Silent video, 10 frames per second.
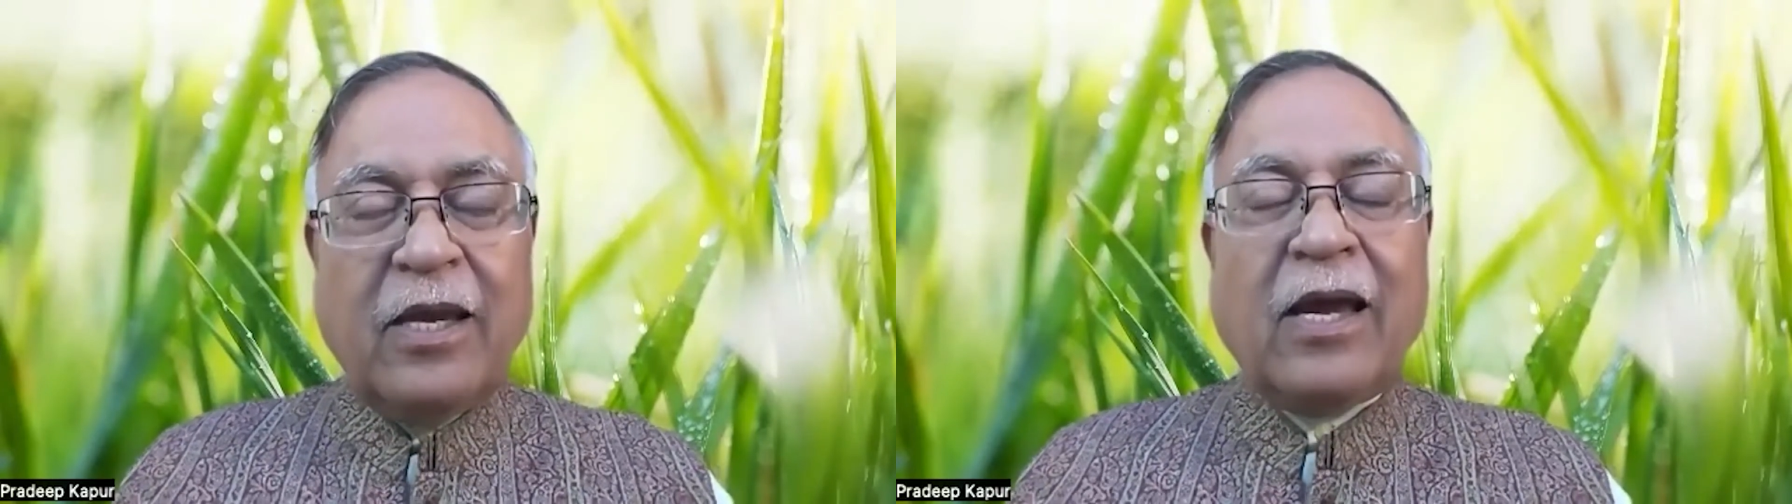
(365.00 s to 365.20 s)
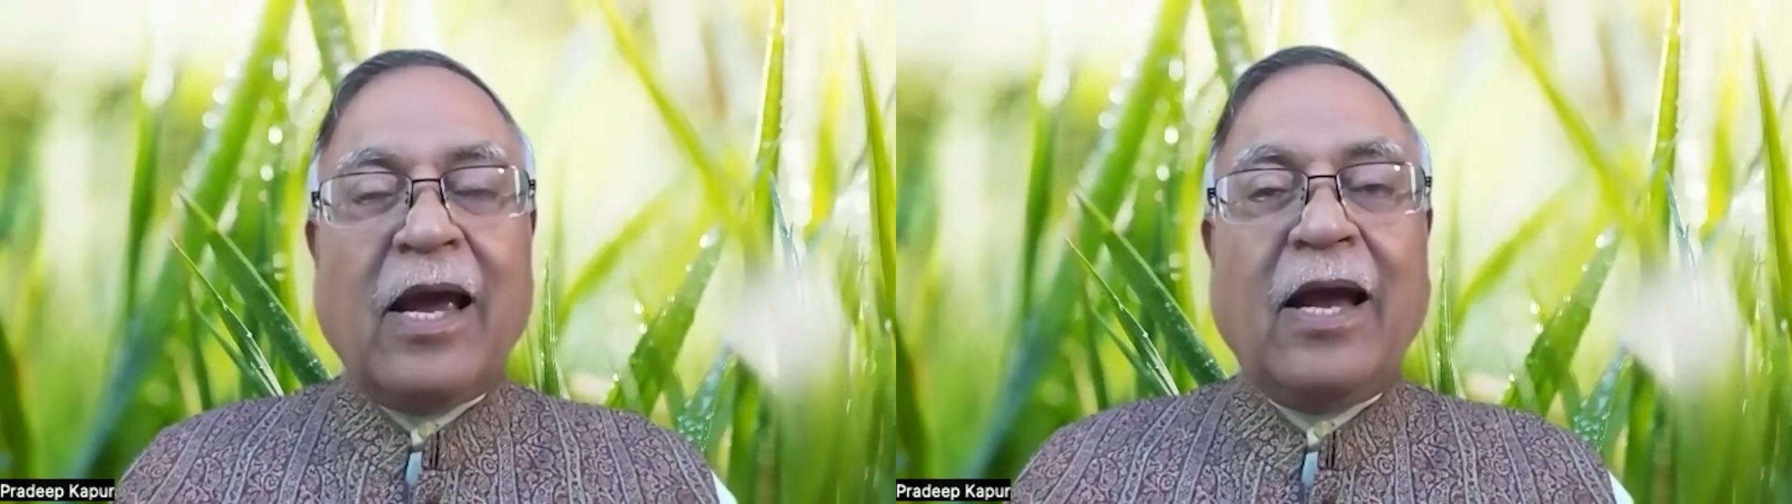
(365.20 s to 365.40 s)

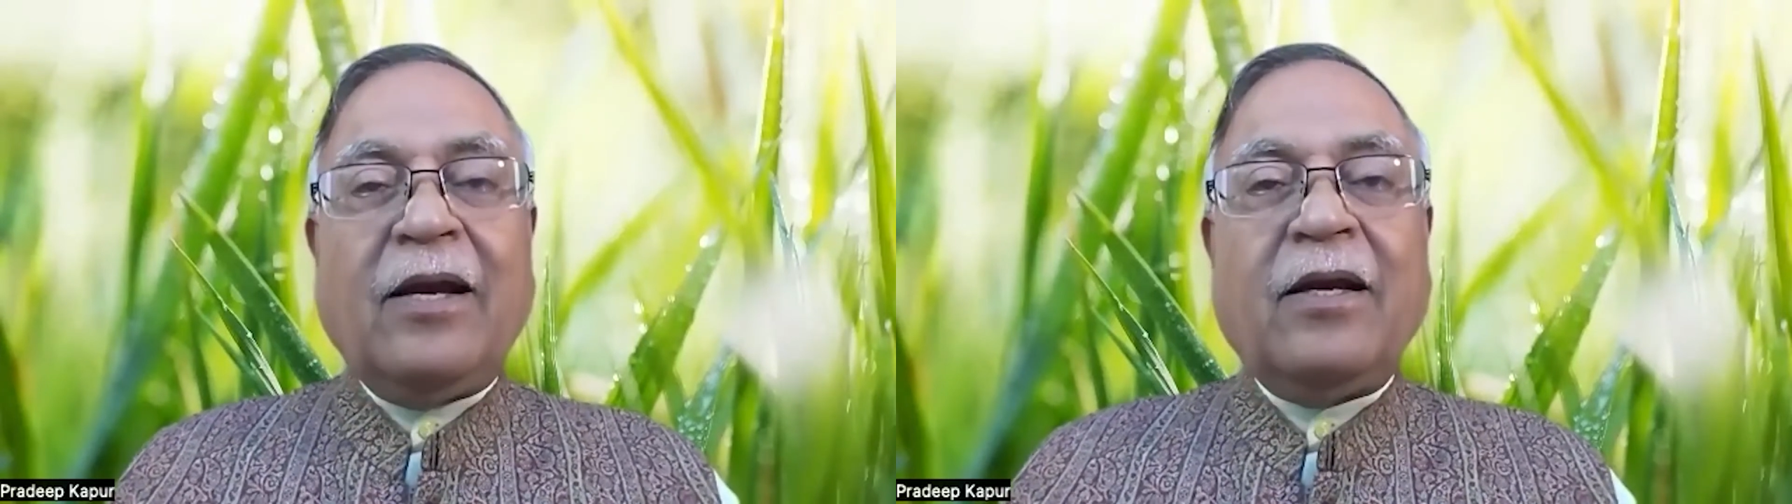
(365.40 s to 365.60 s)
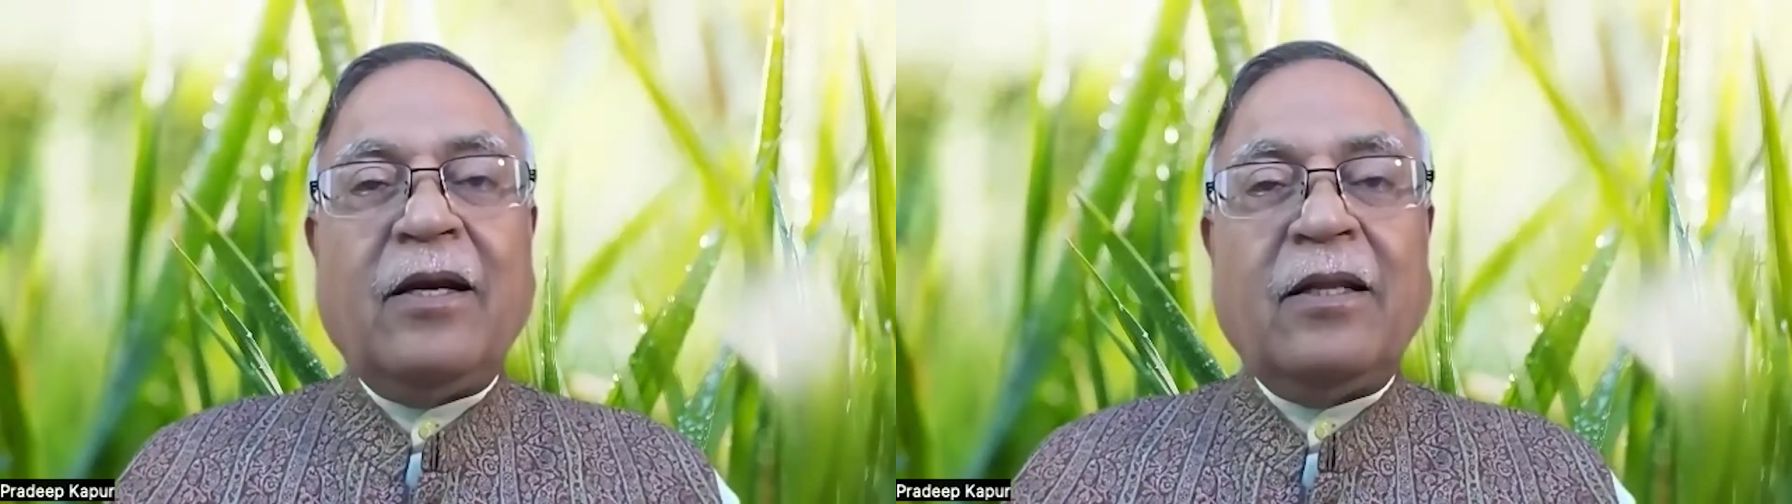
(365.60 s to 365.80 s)

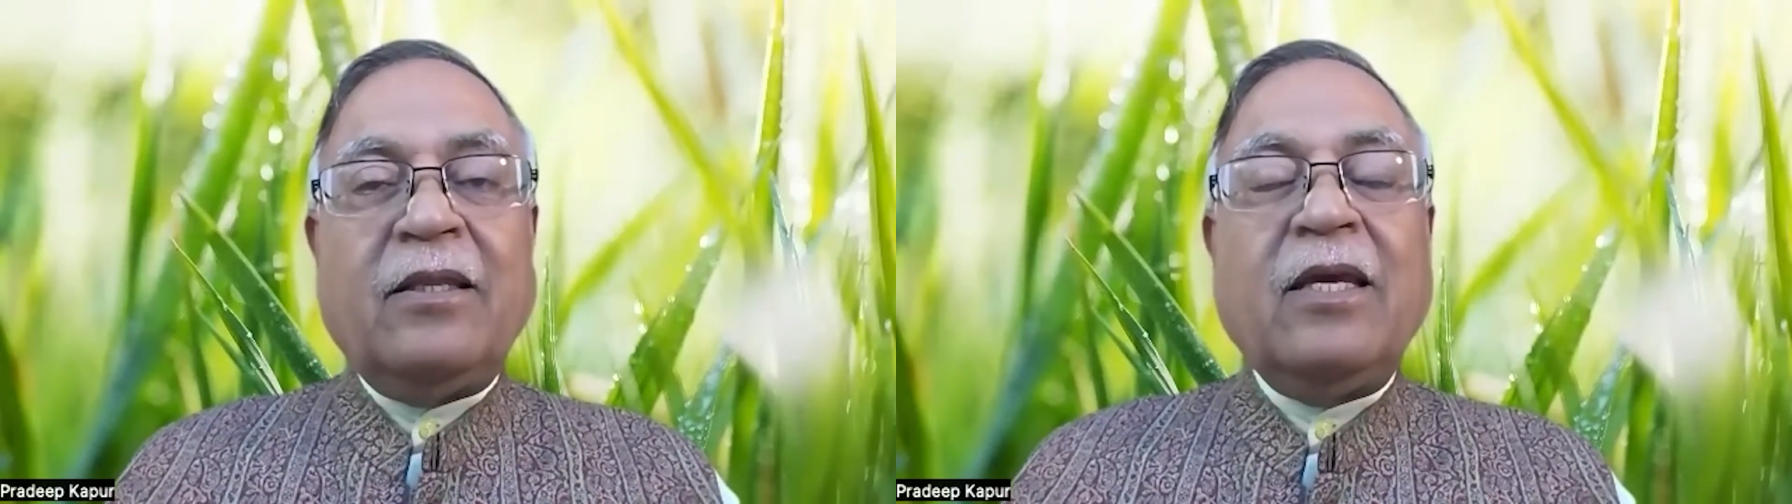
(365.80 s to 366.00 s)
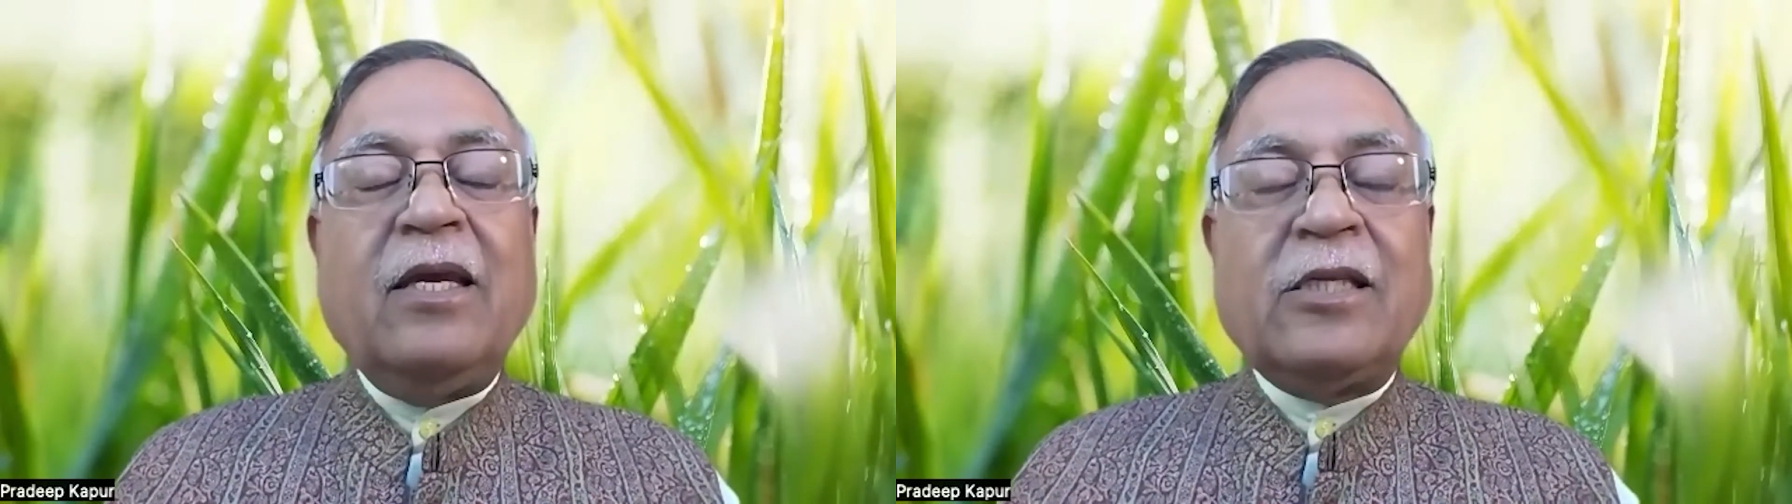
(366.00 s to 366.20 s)
And
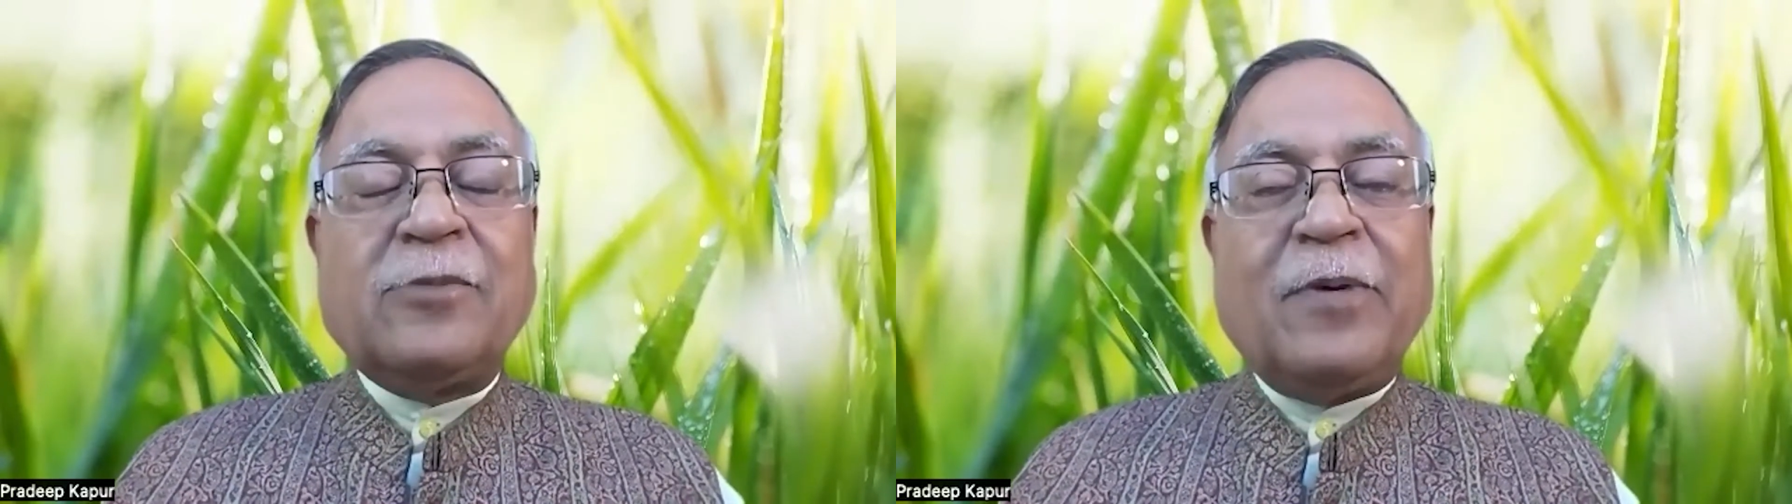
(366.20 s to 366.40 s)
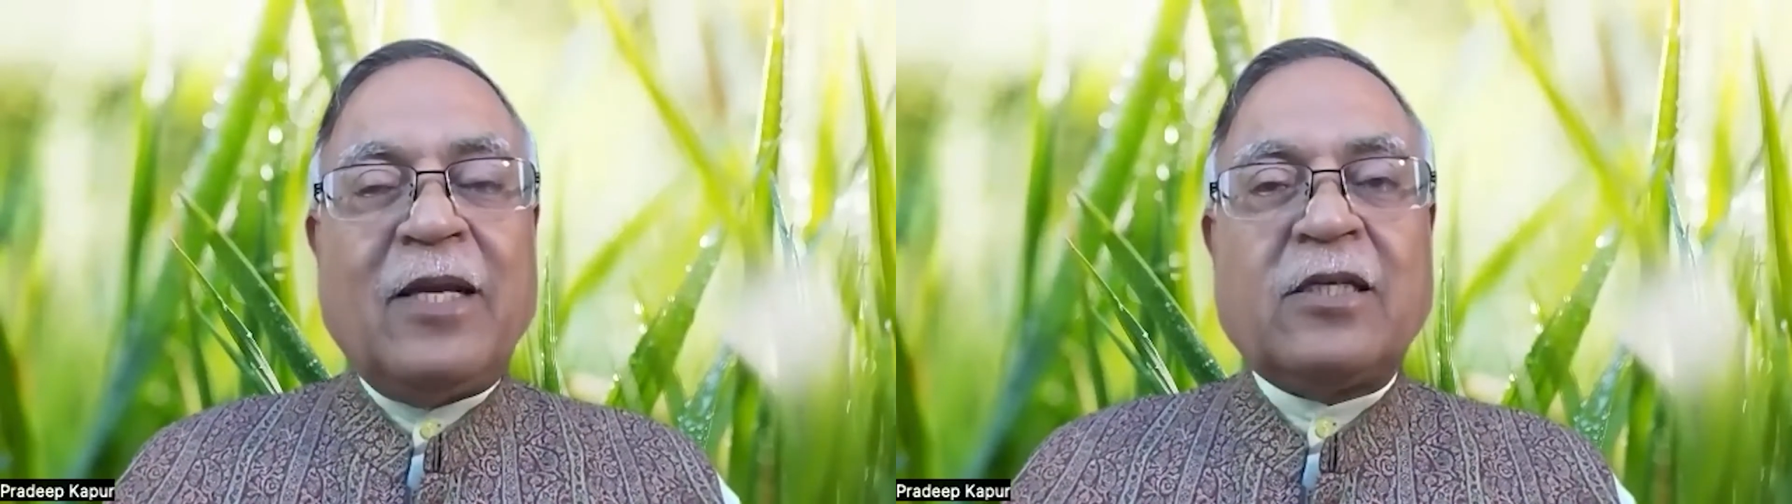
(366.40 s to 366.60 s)
the
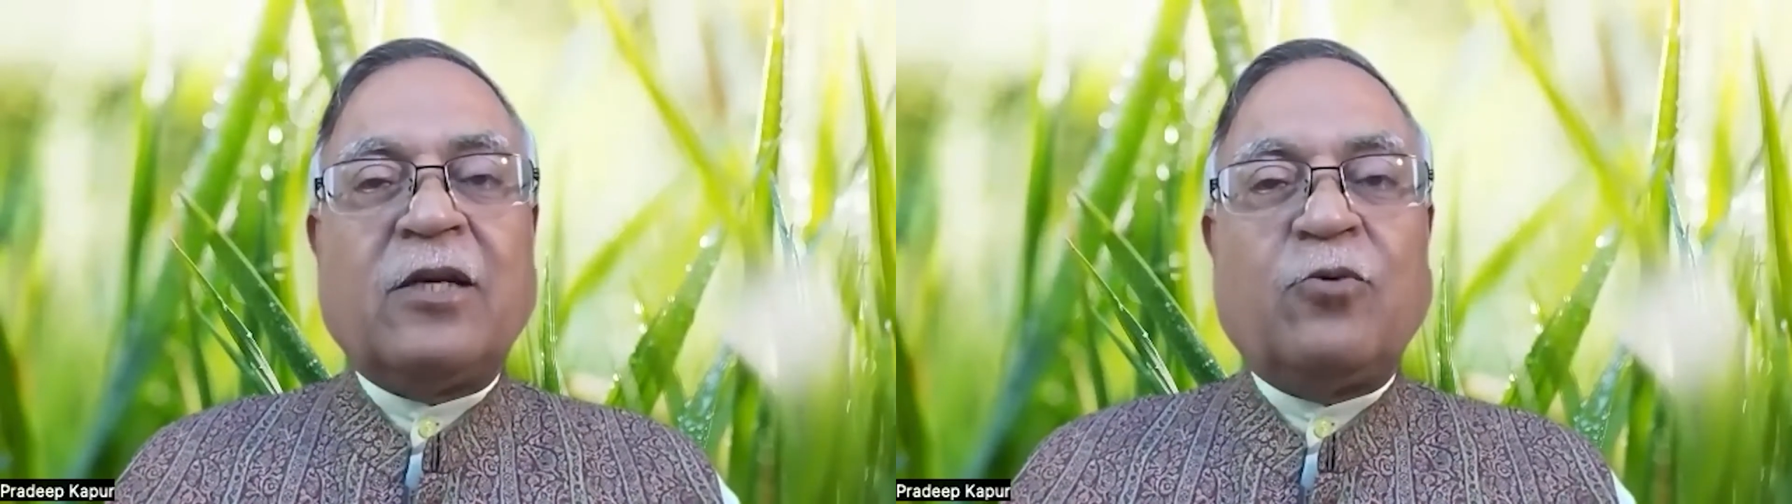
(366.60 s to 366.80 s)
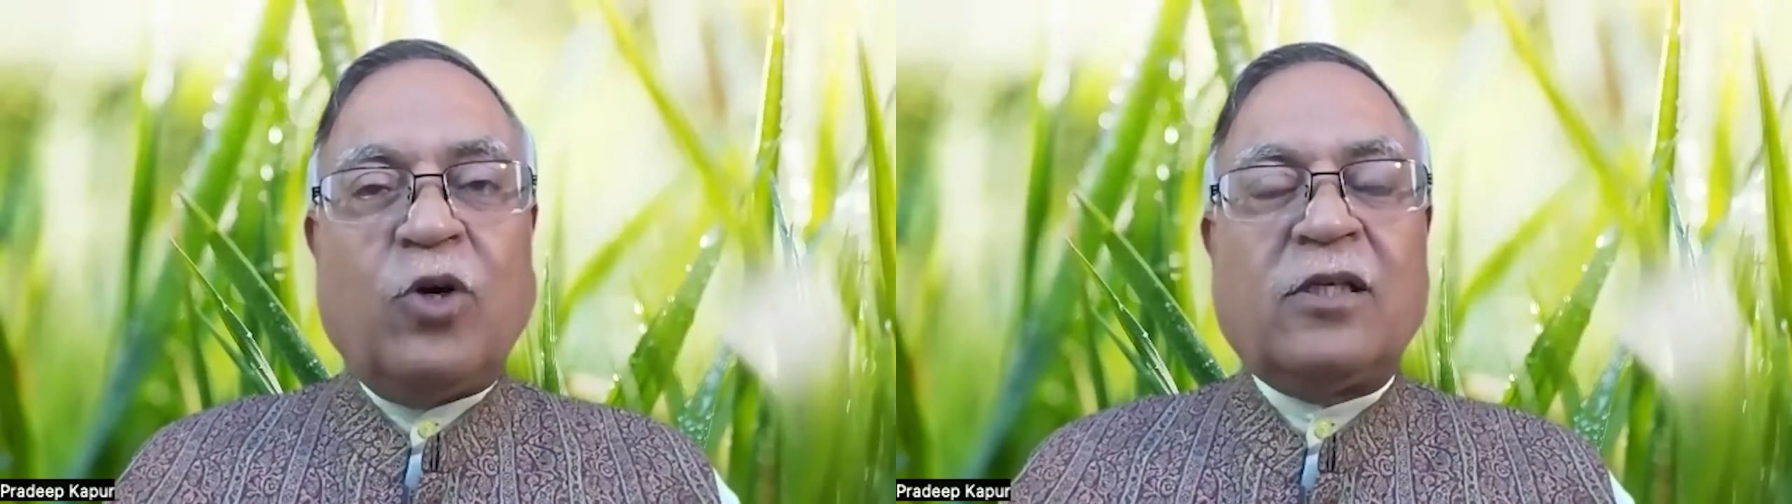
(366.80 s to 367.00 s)

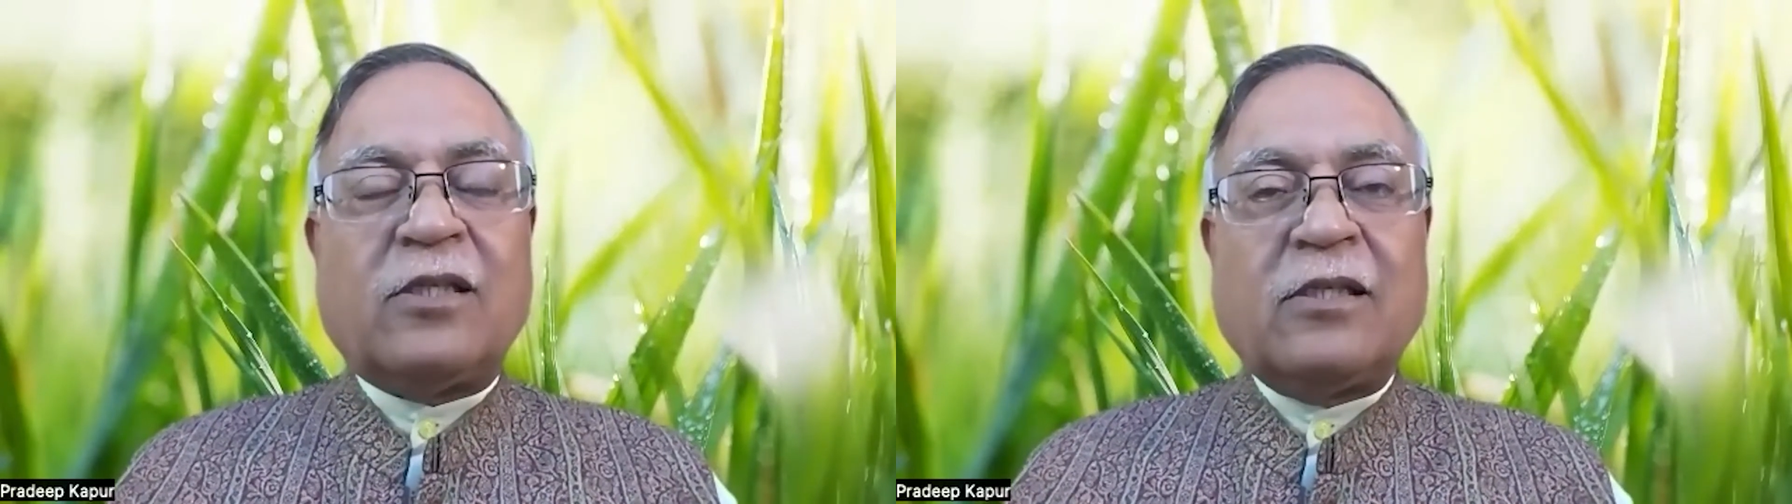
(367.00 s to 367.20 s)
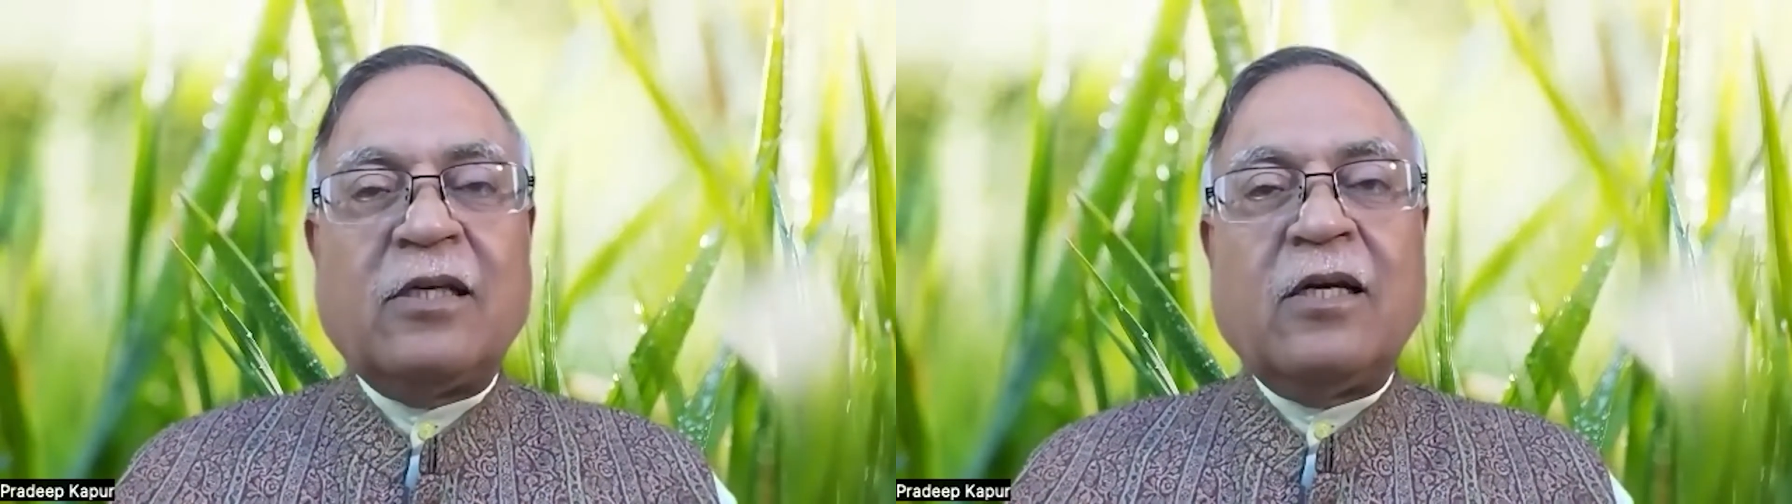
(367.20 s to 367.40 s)
inspiration was